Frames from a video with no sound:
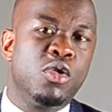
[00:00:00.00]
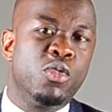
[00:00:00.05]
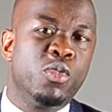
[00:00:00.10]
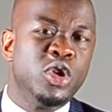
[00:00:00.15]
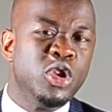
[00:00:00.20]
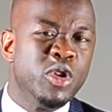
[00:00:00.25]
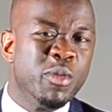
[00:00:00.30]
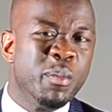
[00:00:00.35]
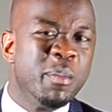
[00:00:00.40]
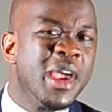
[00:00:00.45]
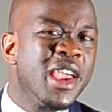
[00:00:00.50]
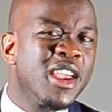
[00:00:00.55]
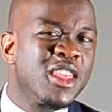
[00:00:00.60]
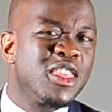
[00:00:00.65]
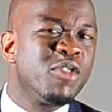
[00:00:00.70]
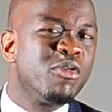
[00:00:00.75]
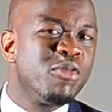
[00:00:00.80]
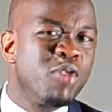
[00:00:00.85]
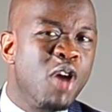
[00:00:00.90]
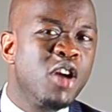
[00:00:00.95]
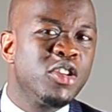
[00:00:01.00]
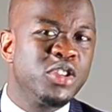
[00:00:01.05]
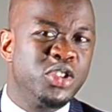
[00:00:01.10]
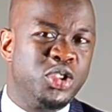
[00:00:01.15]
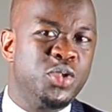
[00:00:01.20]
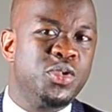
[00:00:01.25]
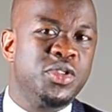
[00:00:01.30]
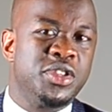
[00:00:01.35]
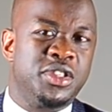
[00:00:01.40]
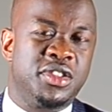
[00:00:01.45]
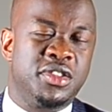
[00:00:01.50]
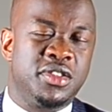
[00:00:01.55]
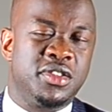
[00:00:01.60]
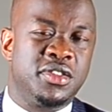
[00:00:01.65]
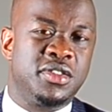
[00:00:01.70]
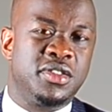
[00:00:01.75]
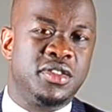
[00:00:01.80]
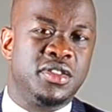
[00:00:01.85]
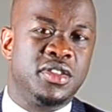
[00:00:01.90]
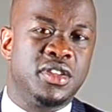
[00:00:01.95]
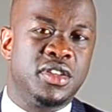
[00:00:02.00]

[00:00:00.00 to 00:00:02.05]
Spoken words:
when you make the wrong choices